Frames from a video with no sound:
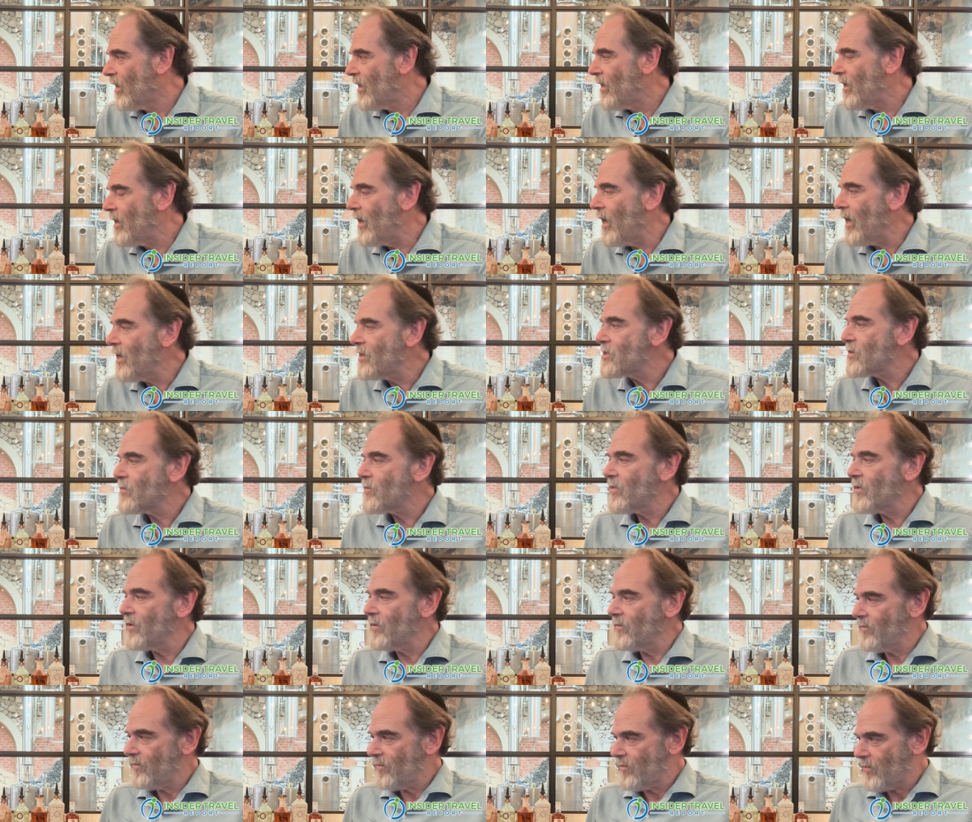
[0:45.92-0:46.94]
Nature
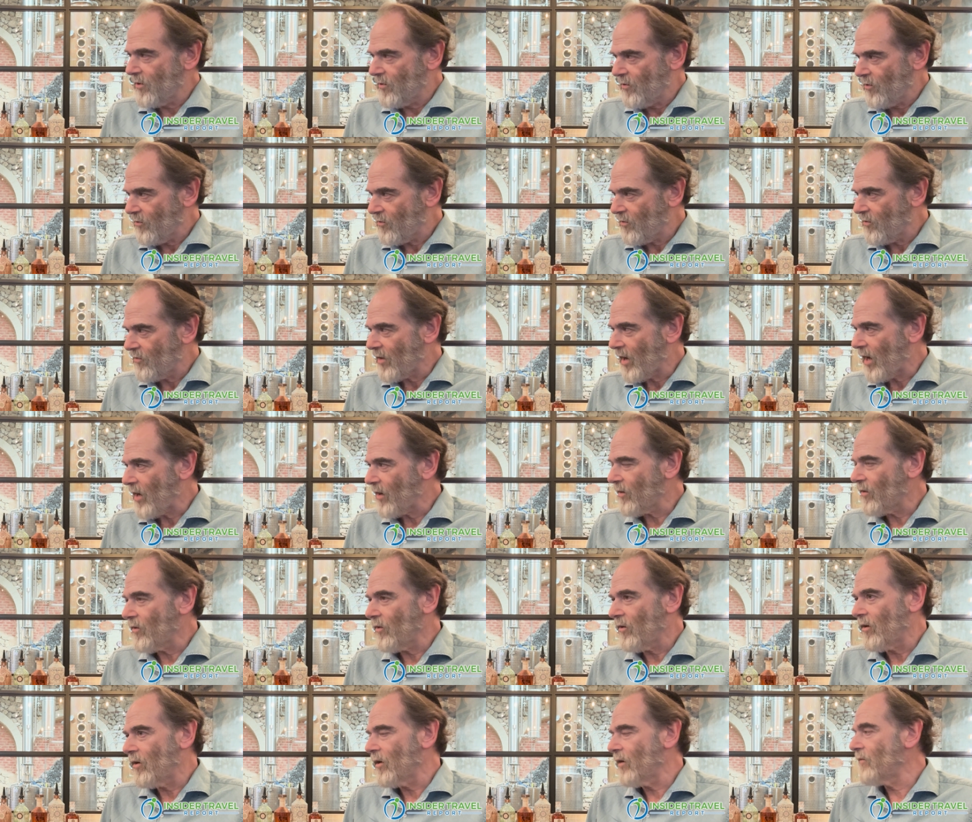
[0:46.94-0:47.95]
pr- produces
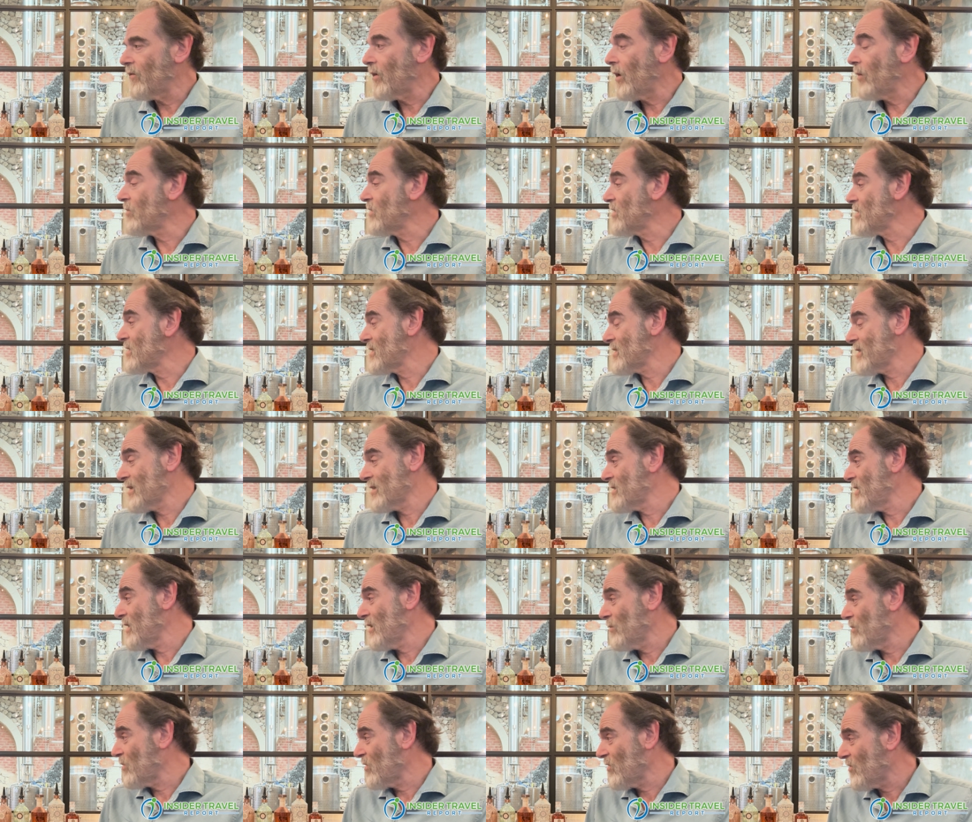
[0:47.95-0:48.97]
alcohol of up to
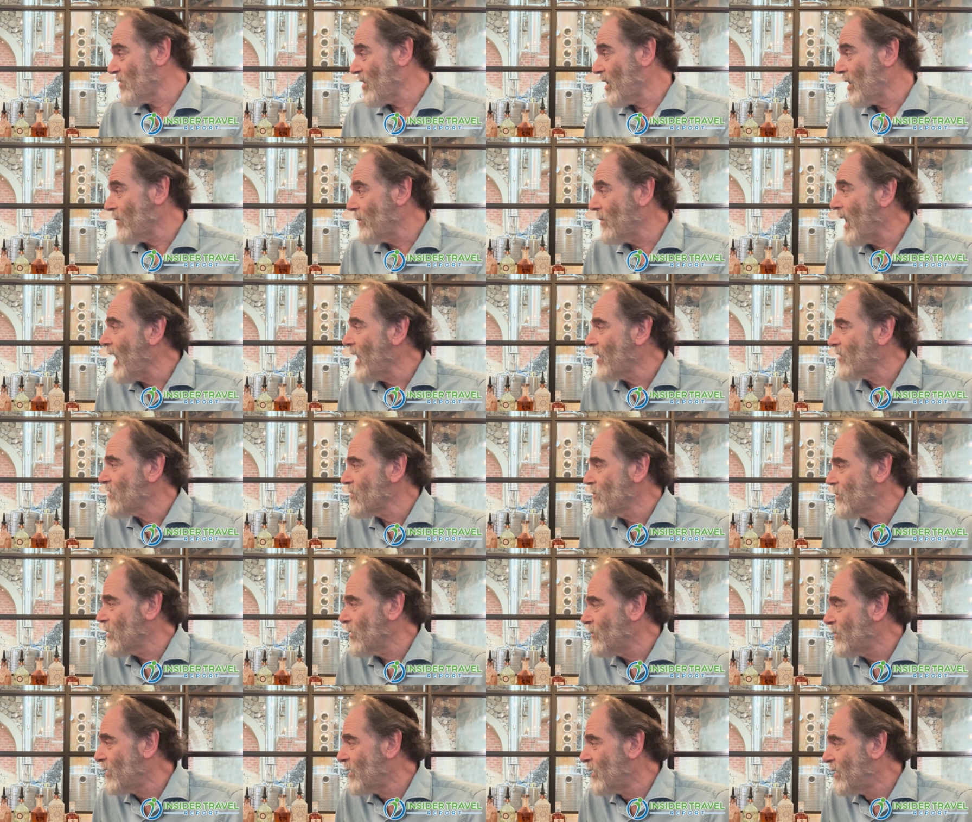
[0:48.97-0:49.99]
16% maximum.